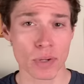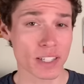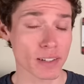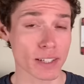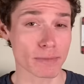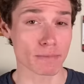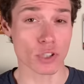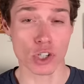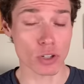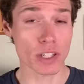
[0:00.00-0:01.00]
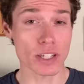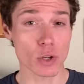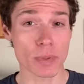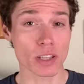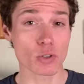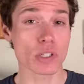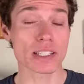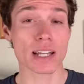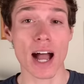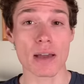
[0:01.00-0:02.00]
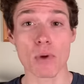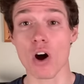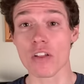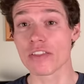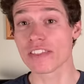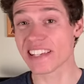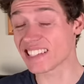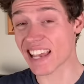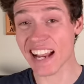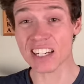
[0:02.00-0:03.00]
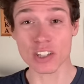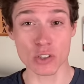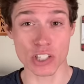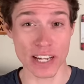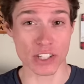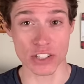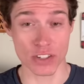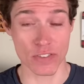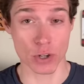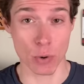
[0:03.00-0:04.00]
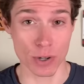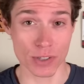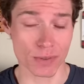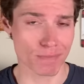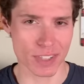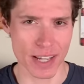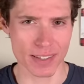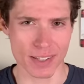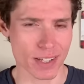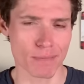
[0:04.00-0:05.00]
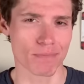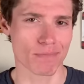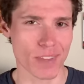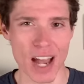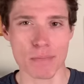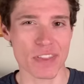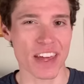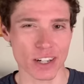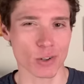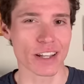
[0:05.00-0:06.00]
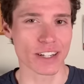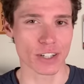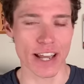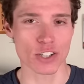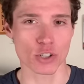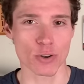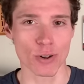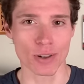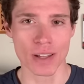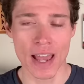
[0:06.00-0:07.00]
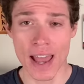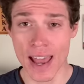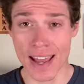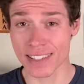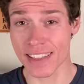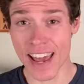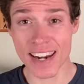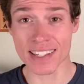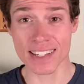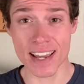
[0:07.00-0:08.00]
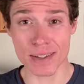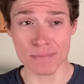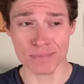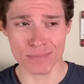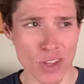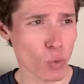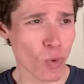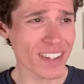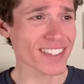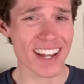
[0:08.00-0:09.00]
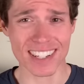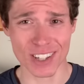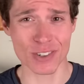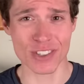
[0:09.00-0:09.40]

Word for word: But Dylan, surely you'll be losing time on the technical sections of the course, says some hypothetical internet troll. And to that I say, what technical